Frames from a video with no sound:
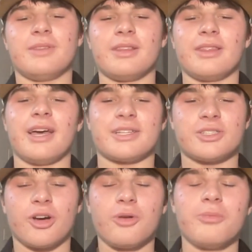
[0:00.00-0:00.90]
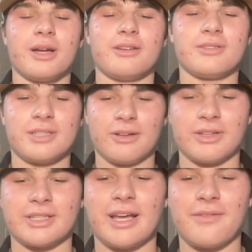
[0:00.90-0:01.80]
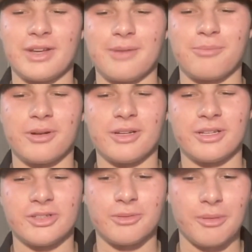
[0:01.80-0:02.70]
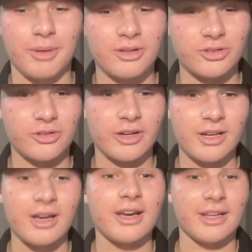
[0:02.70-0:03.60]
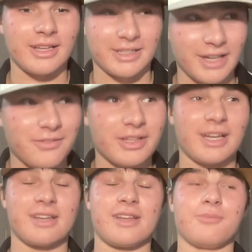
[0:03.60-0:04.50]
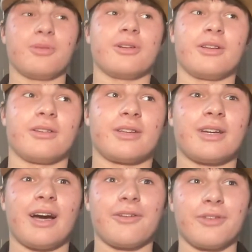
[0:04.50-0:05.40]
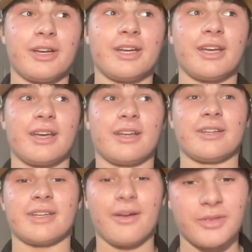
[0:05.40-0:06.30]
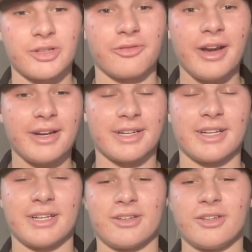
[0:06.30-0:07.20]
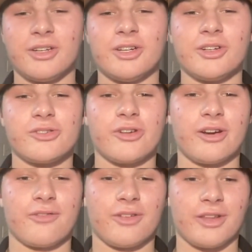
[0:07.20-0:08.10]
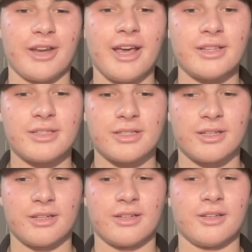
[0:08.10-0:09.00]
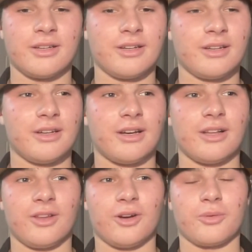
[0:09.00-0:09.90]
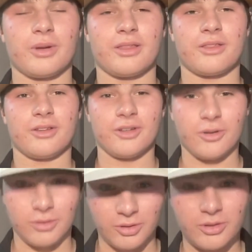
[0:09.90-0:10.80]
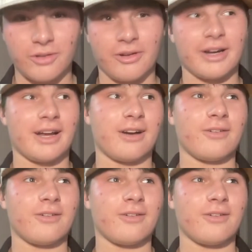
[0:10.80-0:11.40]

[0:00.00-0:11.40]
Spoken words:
less so, but Celtics have an input in Jimmy Butler's trade. They definitely had an input in Kyrie and Kevin Durant getting traded from the Nets, along with, Luka right now,